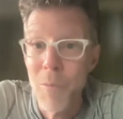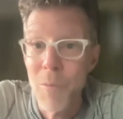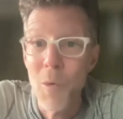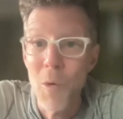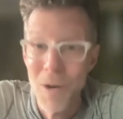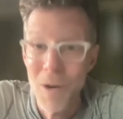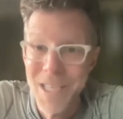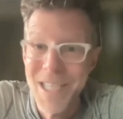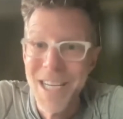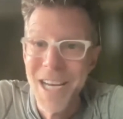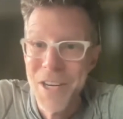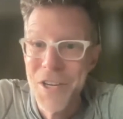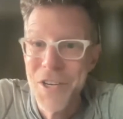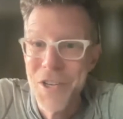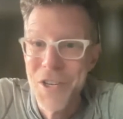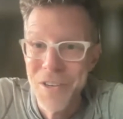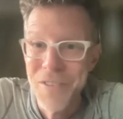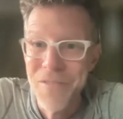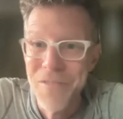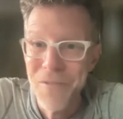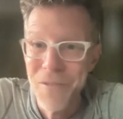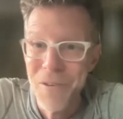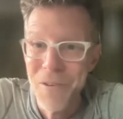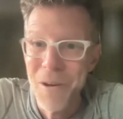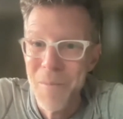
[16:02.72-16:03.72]
more
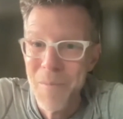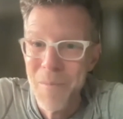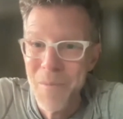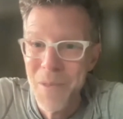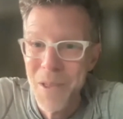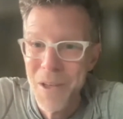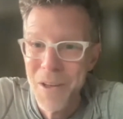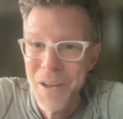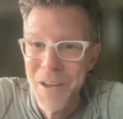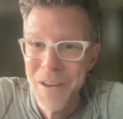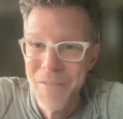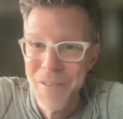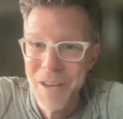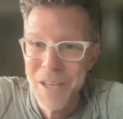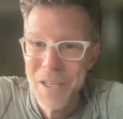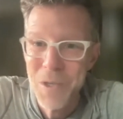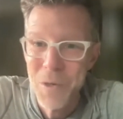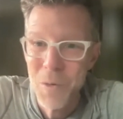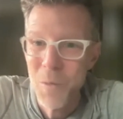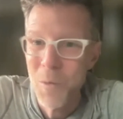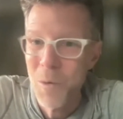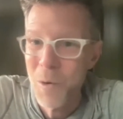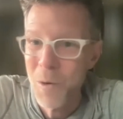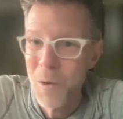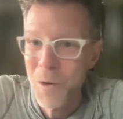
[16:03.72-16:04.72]
attention from the
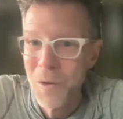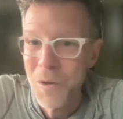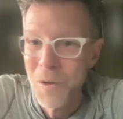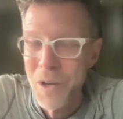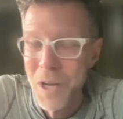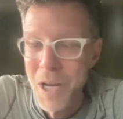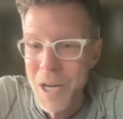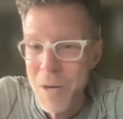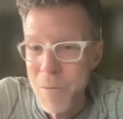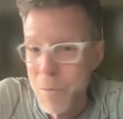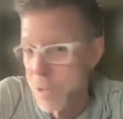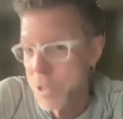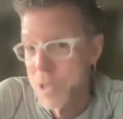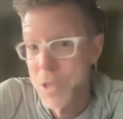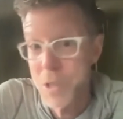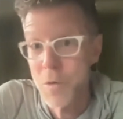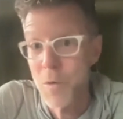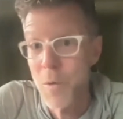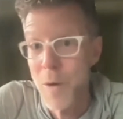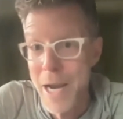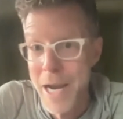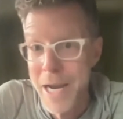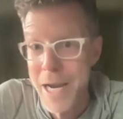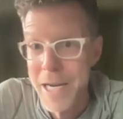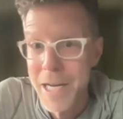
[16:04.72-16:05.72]
investor world, which is
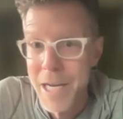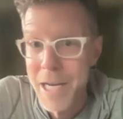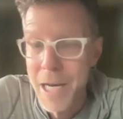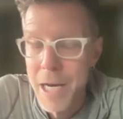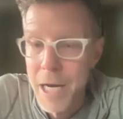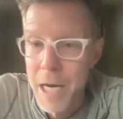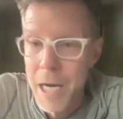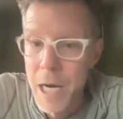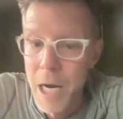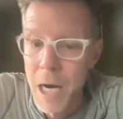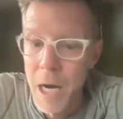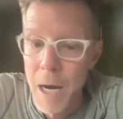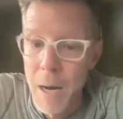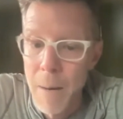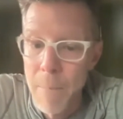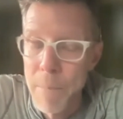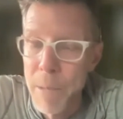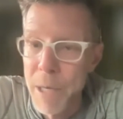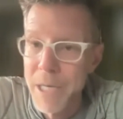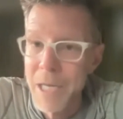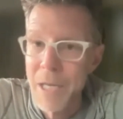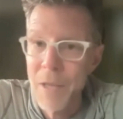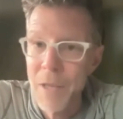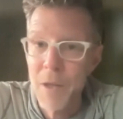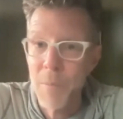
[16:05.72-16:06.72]
great.
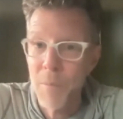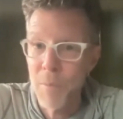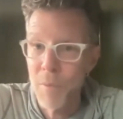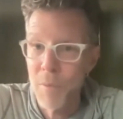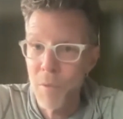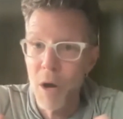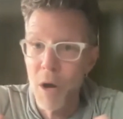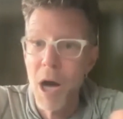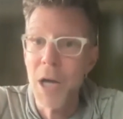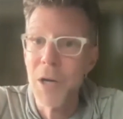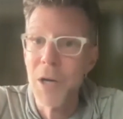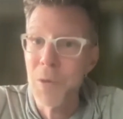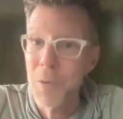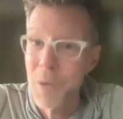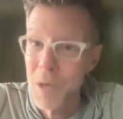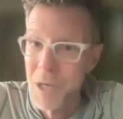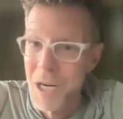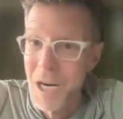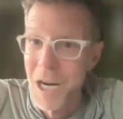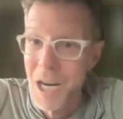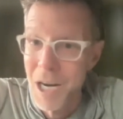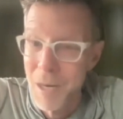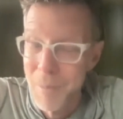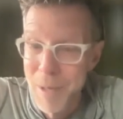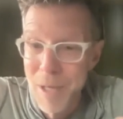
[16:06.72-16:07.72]
But in the broader
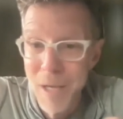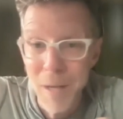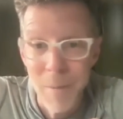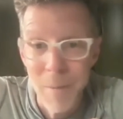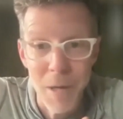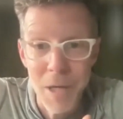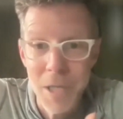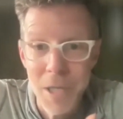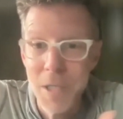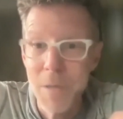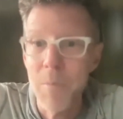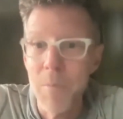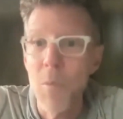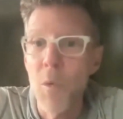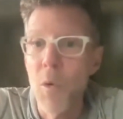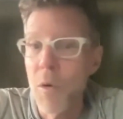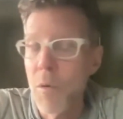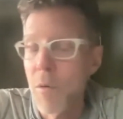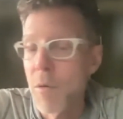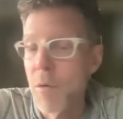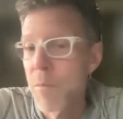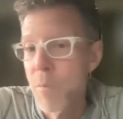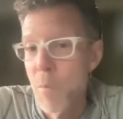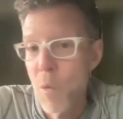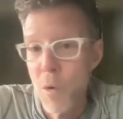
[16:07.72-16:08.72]
economy, amongst
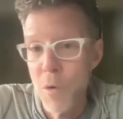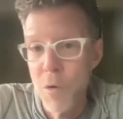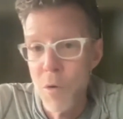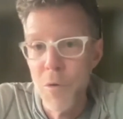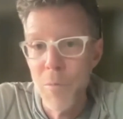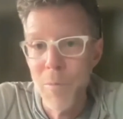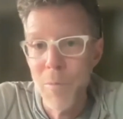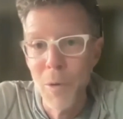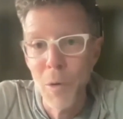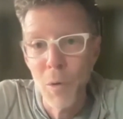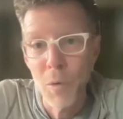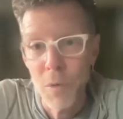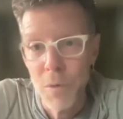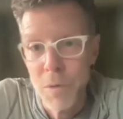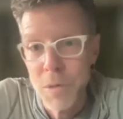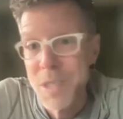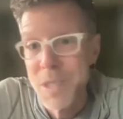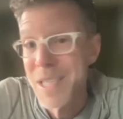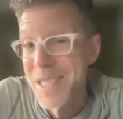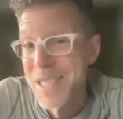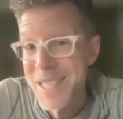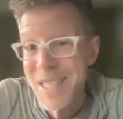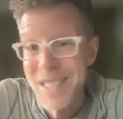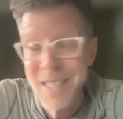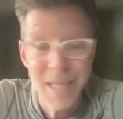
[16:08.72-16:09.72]
more new builders,
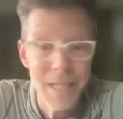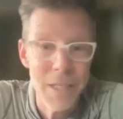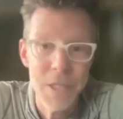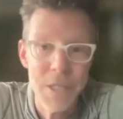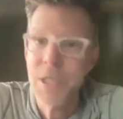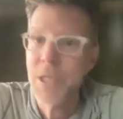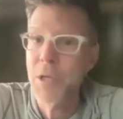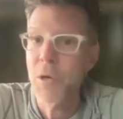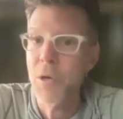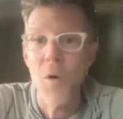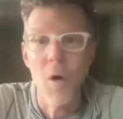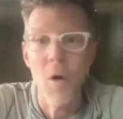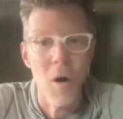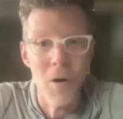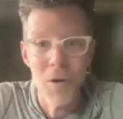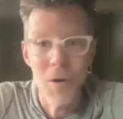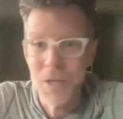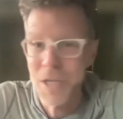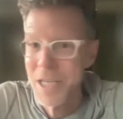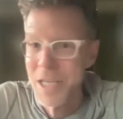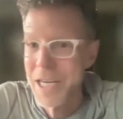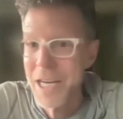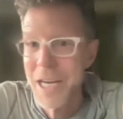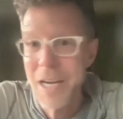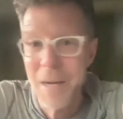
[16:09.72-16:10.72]
it's still
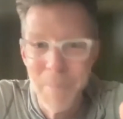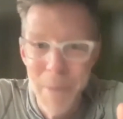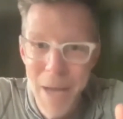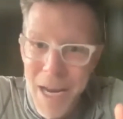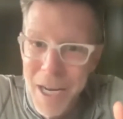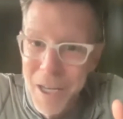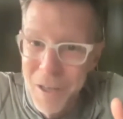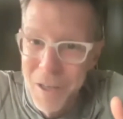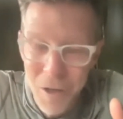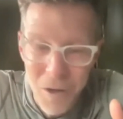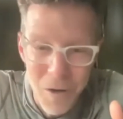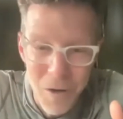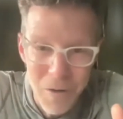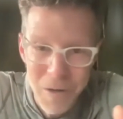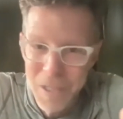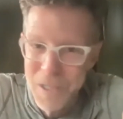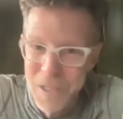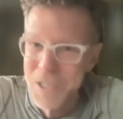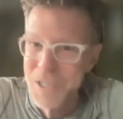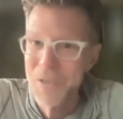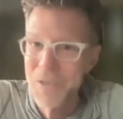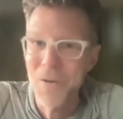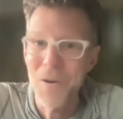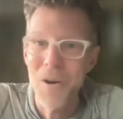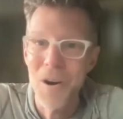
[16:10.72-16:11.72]
hard to get a bank loan.
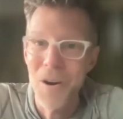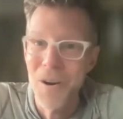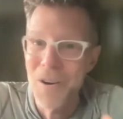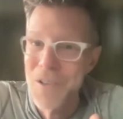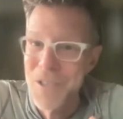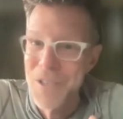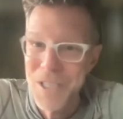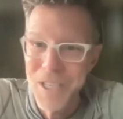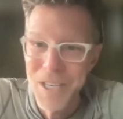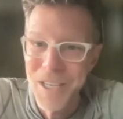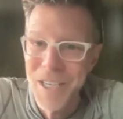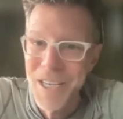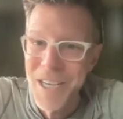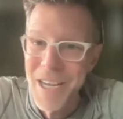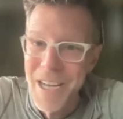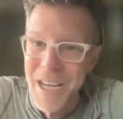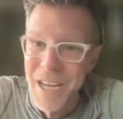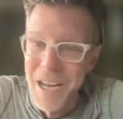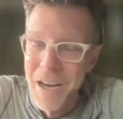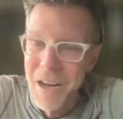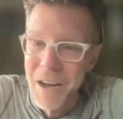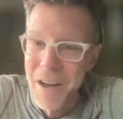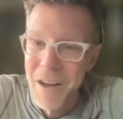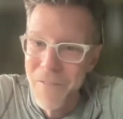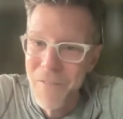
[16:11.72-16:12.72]
It's still hard to
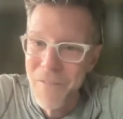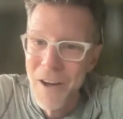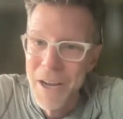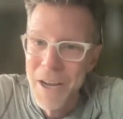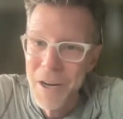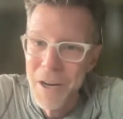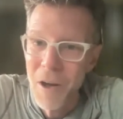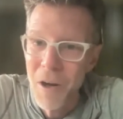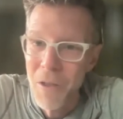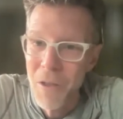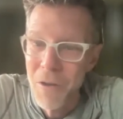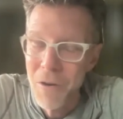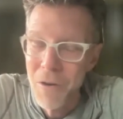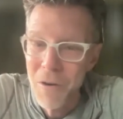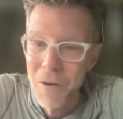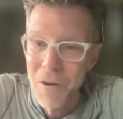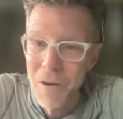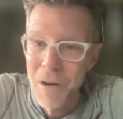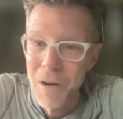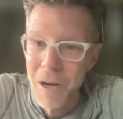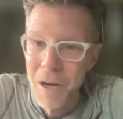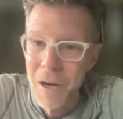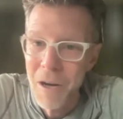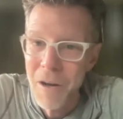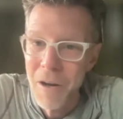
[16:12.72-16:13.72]
find other